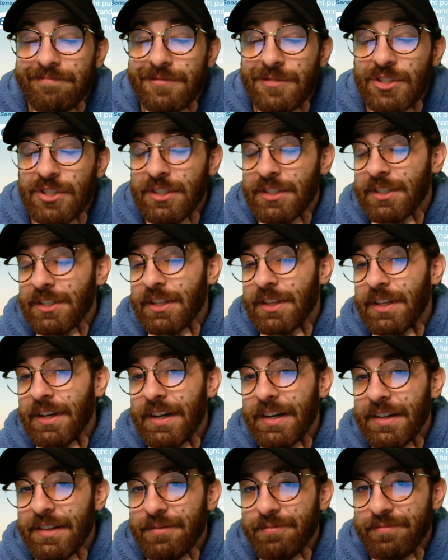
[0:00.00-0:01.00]
Just a
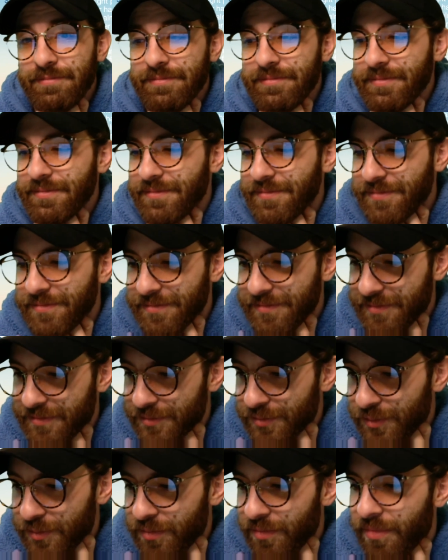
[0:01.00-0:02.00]
thought.
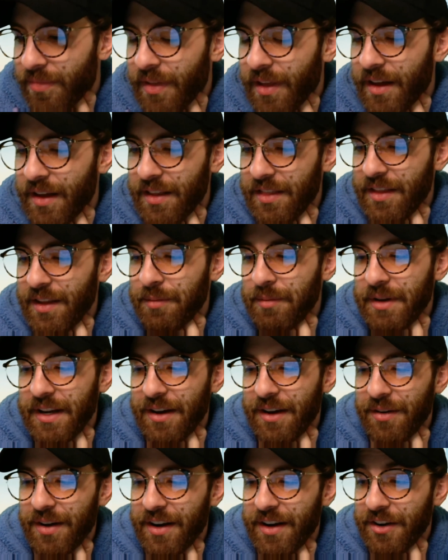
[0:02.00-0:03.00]
Let me know.